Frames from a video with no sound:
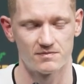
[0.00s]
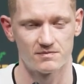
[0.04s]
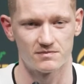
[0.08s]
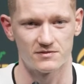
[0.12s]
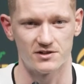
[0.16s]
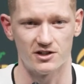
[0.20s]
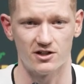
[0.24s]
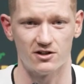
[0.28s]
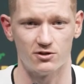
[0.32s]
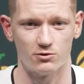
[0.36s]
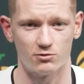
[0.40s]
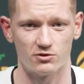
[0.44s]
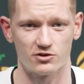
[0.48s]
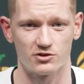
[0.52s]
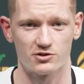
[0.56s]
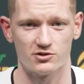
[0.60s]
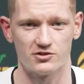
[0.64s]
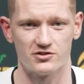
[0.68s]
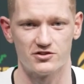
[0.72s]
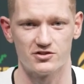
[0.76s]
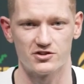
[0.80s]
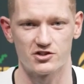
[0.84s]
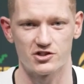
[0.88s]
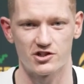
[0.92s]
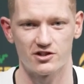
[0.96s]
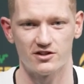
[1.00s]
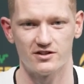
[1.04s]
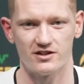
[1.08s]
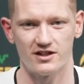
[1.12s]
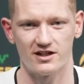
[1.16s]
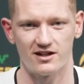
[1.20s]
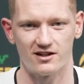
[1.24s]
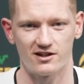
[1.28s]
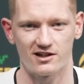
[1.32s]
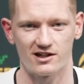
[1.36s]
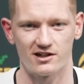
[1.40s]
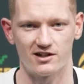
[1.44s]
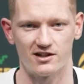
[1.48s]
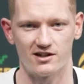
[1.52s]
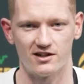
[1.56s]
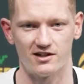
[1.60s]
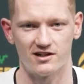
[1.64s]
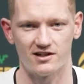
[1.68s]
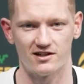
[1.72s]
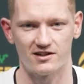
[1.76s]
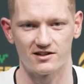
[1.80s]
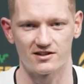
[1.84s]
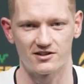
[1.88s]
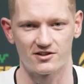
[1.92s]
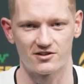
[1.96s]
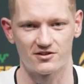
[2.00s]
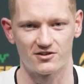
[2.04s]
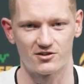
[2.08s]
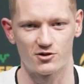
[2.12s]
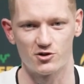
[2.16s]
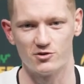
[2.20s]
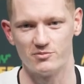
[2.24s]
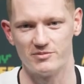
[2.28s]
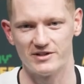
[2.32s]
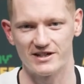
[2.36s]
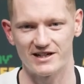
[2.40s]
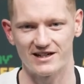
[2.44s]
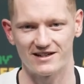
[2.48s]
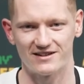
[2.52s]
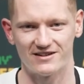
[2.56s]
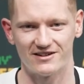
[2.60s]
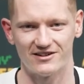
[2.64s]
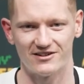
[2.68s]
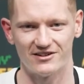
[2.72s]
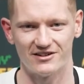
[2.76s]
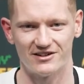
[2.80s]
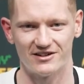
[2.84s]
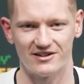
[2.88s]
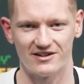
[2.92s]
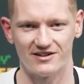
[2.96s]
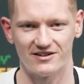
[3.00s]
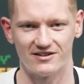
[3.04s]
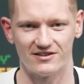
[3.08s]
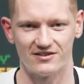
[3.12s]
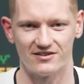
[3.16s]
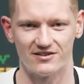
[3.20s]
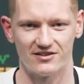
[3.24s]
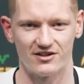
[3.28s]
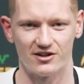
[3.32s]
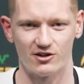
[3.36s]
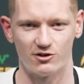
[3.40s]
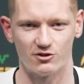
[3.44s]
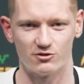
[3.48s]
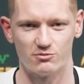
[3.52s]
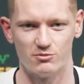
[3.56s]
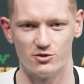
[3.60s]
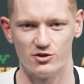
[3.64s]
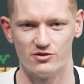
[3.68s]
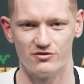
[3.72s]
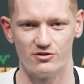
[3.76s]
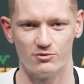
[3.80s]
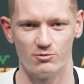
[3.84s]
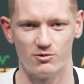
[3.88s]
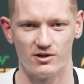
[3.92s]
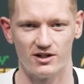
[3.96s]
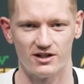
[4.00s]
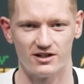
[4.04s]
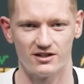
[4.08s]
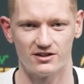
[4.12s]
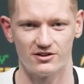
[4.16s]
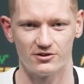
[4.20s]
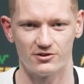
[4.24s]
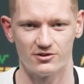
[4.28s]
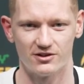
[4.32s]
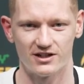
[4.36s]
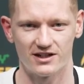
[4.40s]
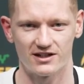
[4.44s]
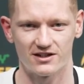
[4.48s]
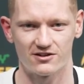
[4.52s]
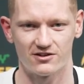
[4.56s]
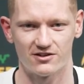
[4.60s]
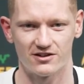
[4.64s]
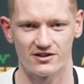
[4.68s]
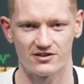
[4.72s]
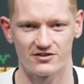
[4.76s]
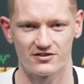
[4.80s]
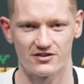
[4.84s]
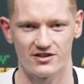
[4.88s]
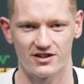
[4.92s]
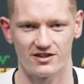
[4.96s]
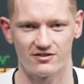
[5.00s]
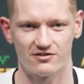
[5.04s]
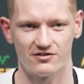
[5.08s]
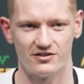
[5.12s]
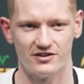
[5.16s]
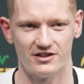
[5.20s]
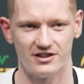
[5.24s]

you know, it was good to show that I could be out there and that I was moving well and all that kind of stuff.